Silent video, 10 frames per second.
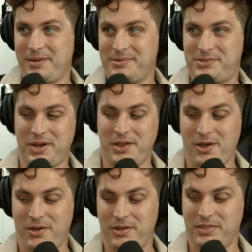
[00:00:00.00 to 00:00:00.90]
Study
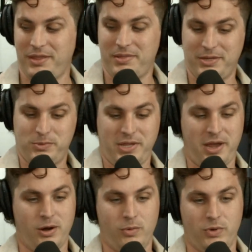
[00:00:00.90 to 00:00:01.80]
hall, this was the
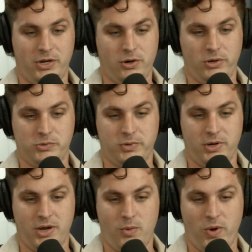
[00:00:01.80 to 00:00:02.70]
era when girls were
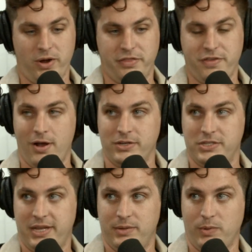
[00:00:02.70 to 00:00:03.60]
wearing thongs and
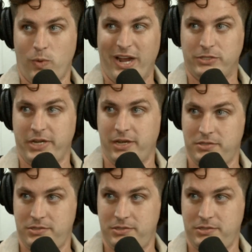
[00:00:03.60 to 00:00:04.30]
they had the whale tails.